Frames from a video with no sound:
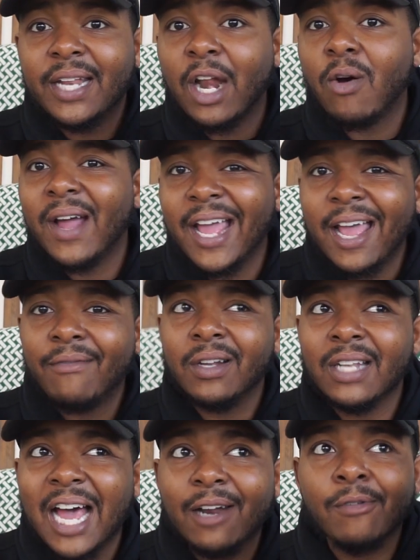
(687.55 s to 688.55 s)
they don't have a
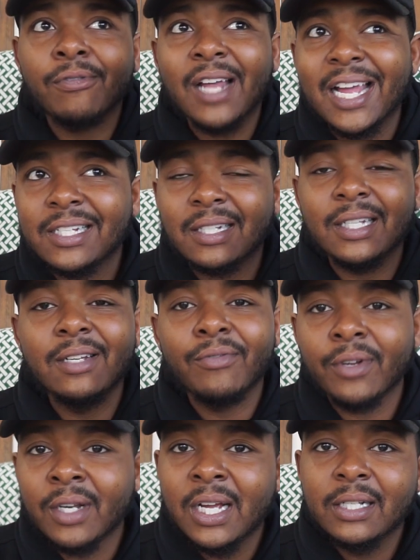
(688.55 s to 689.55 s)
lot of flights
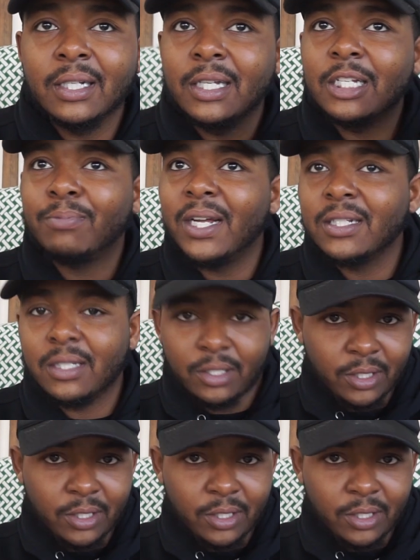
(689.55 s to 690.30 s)
leaving to these places.